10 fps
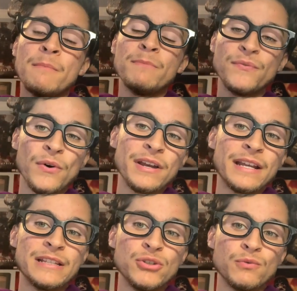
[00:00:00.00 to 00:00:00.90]
before I get
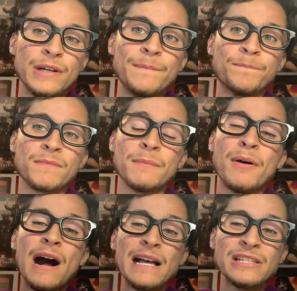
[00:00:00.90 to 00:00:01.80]
into it,
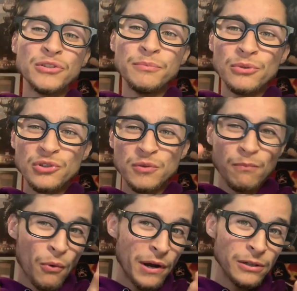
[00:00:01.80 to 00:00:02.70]
possible
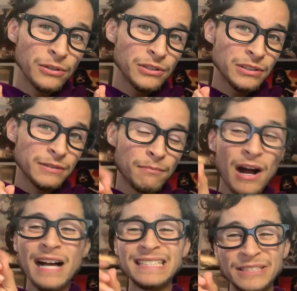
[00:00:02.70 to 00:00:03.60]
spoilers,
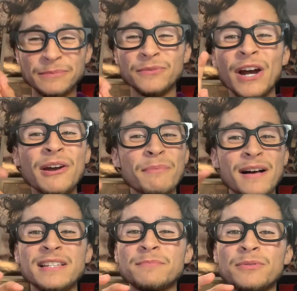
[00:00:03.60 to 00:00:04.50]
very
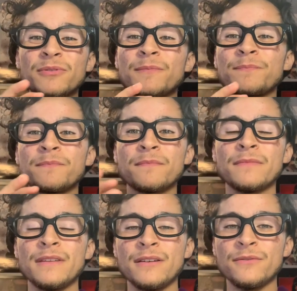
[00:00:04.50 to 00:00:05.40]
possible,
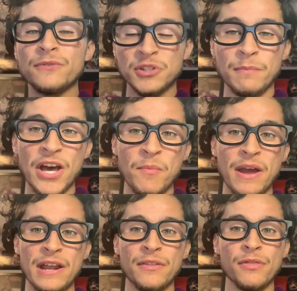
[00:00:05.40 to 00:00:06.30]
for
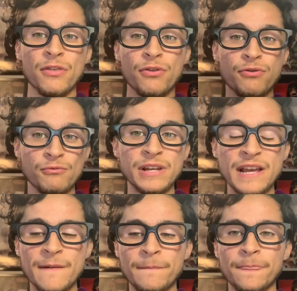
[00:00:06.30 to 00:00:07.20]
Spider-Man
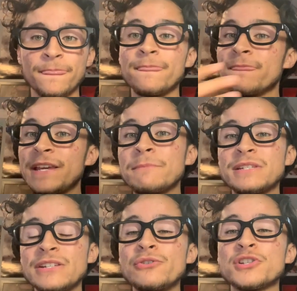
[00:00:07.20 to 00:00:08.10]
3, the
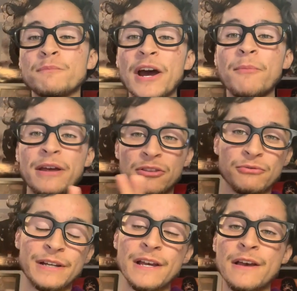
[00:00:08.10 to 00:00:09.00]
MCU Spider-Man
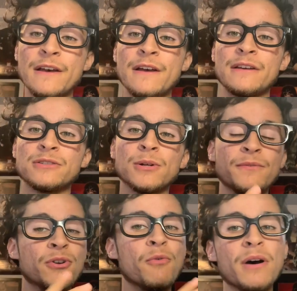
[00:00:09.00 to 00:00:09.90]
3. So if
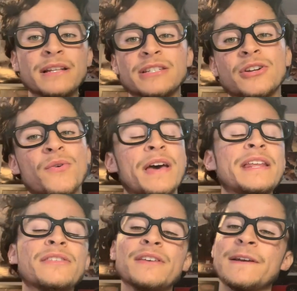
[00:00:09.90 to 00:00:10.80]
you don't want to know
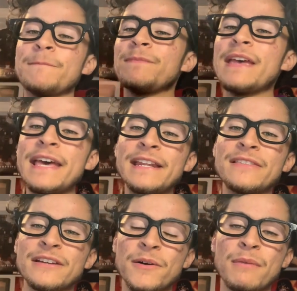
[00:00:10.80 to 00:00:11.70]
anything
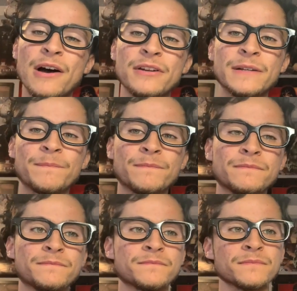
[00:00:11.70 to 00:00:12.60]
about it,
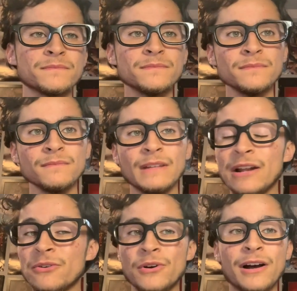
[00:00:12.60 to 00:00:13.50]

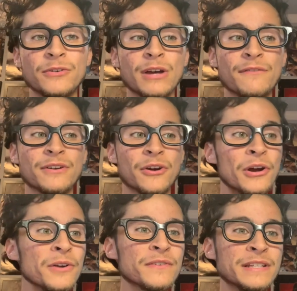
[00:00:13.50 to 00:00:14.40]
I don't know how you haven't
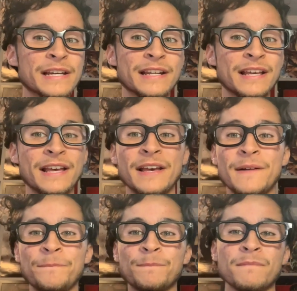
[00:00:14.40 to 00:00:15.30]
heard of it yet,
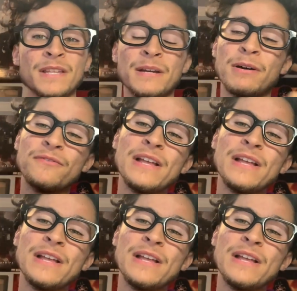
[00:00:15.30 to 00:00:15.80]
but if